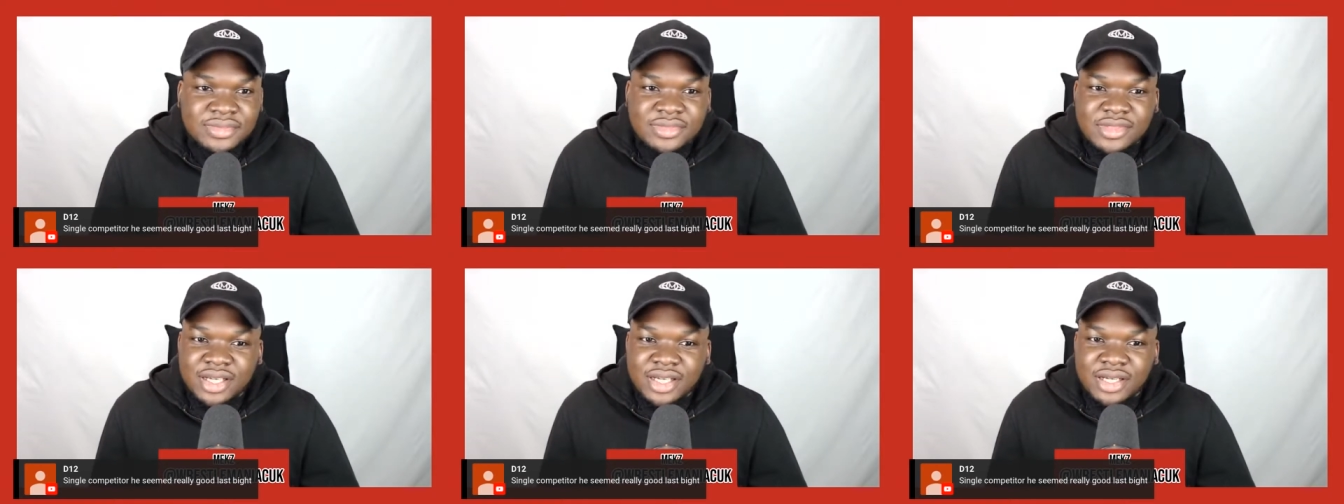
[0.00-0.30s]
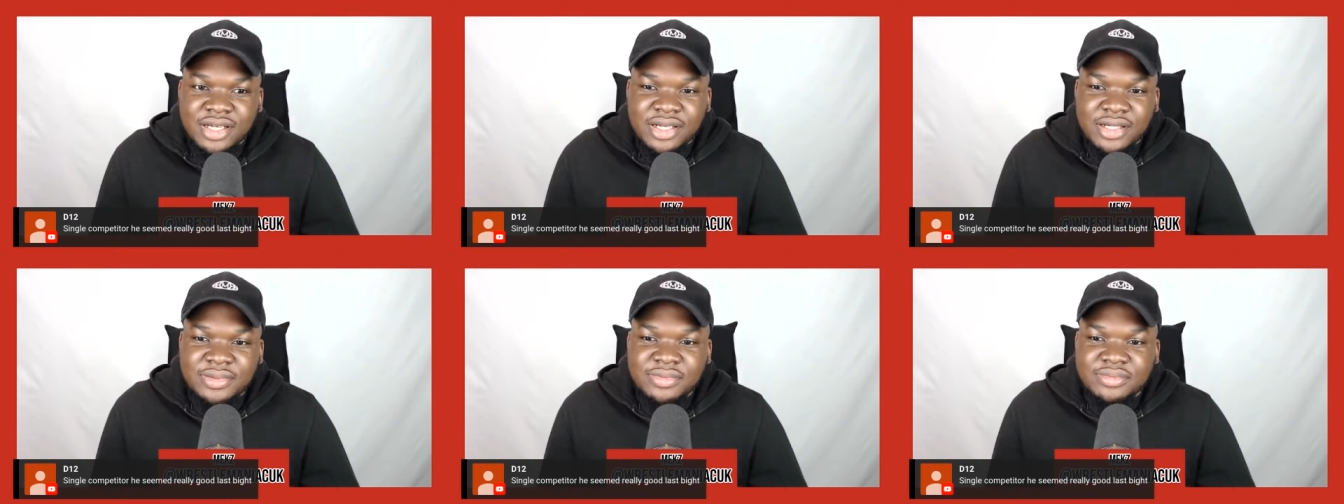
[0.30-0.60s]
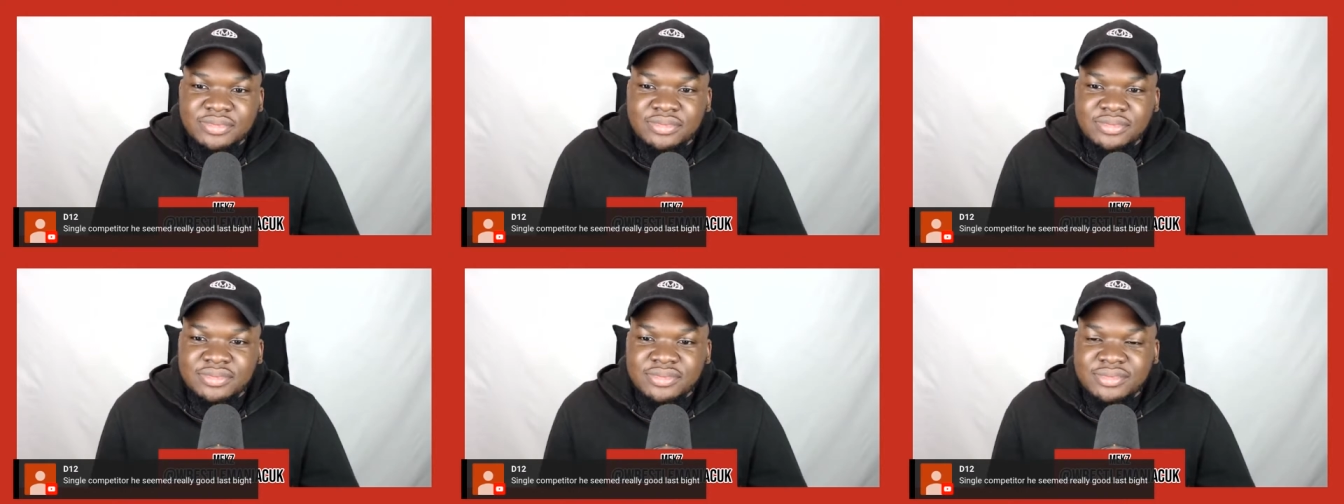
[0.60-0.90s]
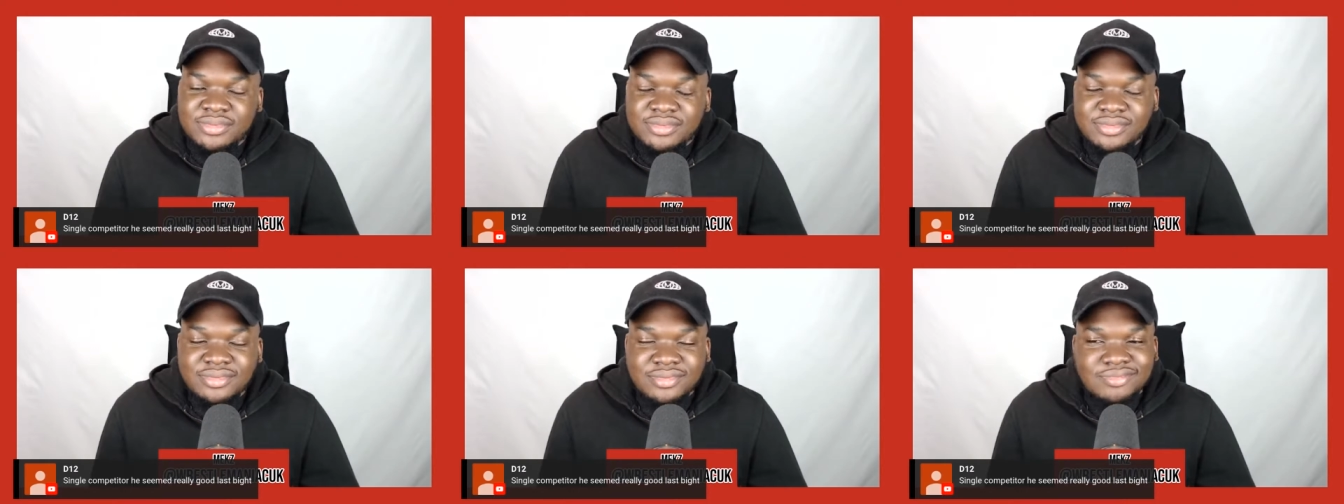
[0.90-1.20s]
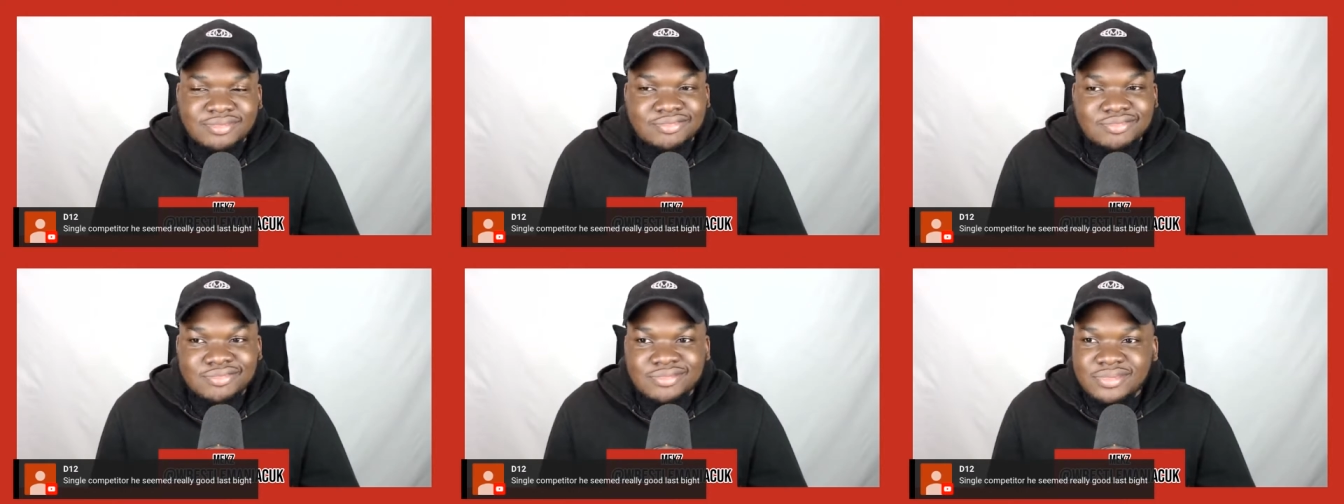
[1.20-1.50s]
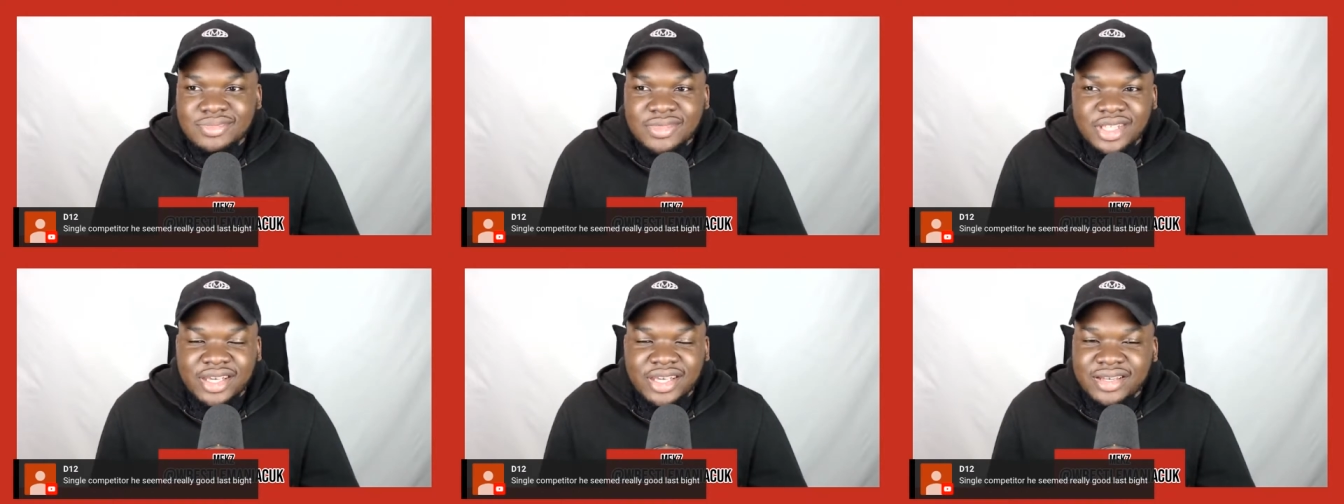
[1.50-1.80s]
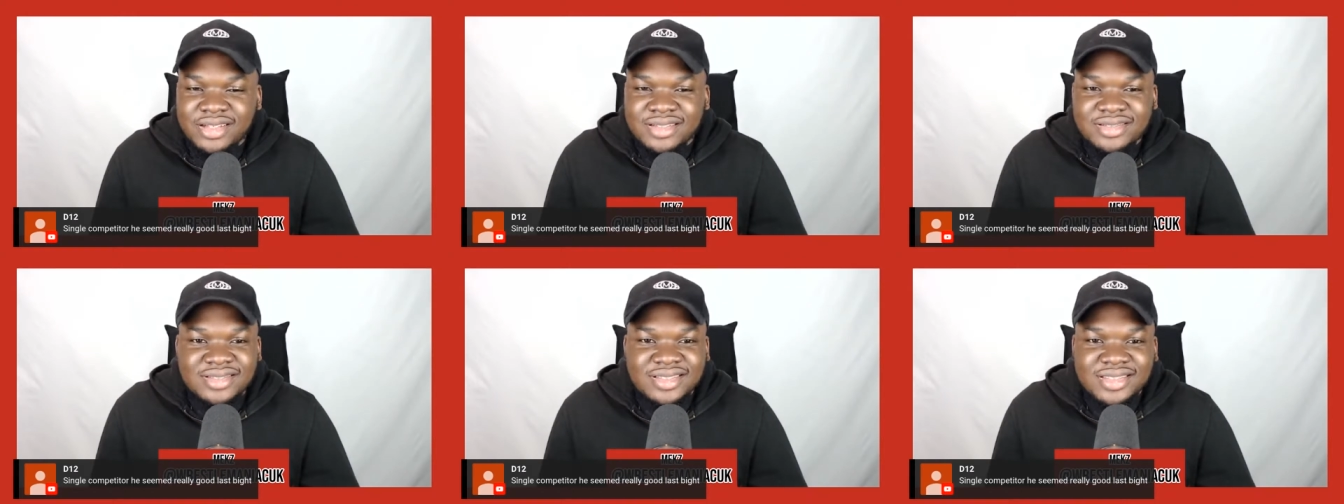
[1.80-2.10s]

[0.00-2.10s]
Yeah,